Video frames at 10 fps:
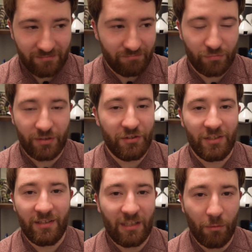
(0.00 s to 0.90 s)

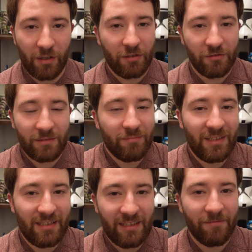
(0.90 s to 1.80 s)
appreciate they want to do
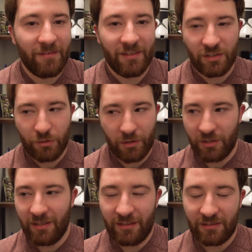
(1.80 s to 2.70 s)
something different,
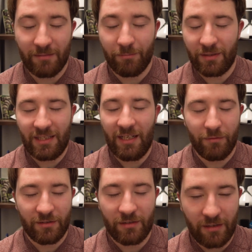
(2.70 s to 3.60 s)
switch things up, but that
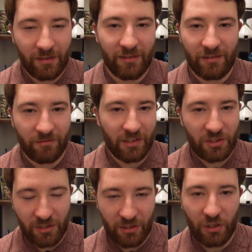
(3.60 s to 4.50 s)
was an odd
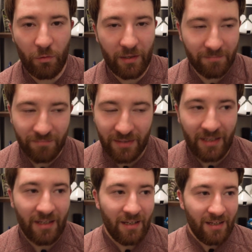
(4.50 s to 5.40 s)
direction to go in.
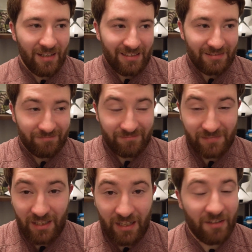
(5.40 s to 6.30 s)

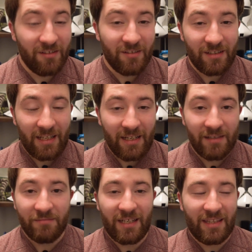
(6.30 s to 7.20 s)
Other than
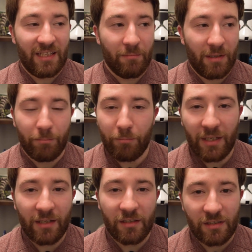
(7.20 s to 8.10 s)
that, I think my
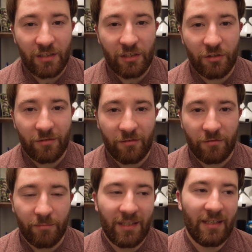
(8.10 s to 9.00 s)
biggest issues
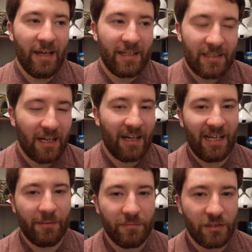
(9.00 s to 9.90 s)
would be at
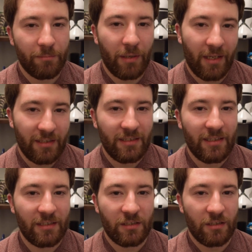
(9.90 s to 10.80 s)
times the pacing
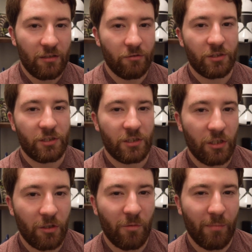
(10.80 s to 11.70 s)
gets a little
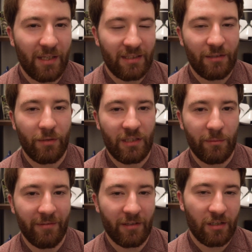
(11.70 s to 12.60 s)
slow, mainly when the
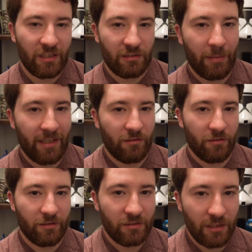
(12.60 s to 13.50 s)
movie cuts back to
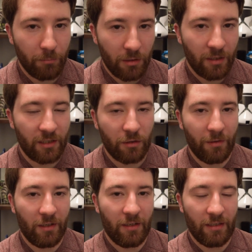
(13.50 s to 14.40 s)
a subplot
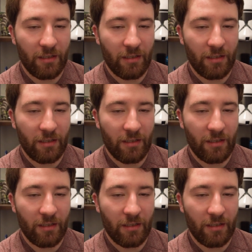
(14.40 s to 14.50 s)
going on in